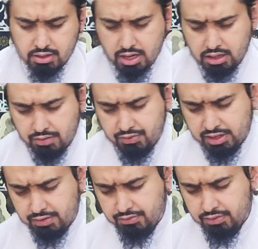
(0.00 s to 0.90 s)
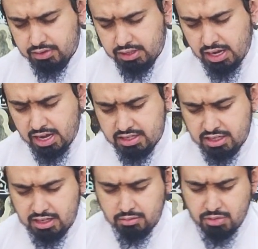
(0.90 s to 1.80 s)
Ya Allah, forgive the
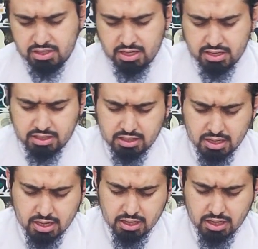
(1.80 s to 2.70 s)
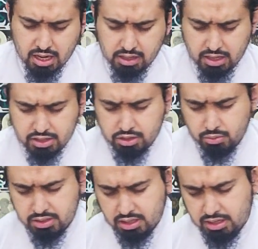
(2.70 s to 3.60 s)
Hazreen and Majlis. Ya Allah
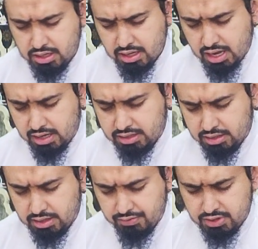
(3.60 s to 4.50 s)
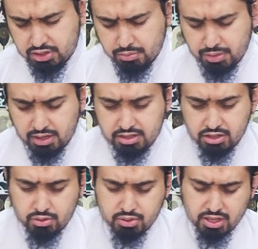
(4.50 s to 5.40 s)
Zawajal, and give us the ability
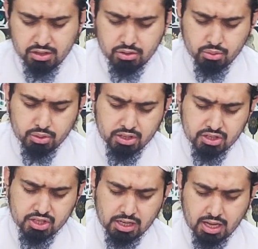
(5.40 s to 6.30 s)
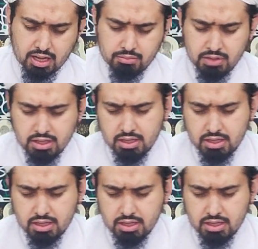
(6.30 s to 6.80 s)
to send Durud and salam.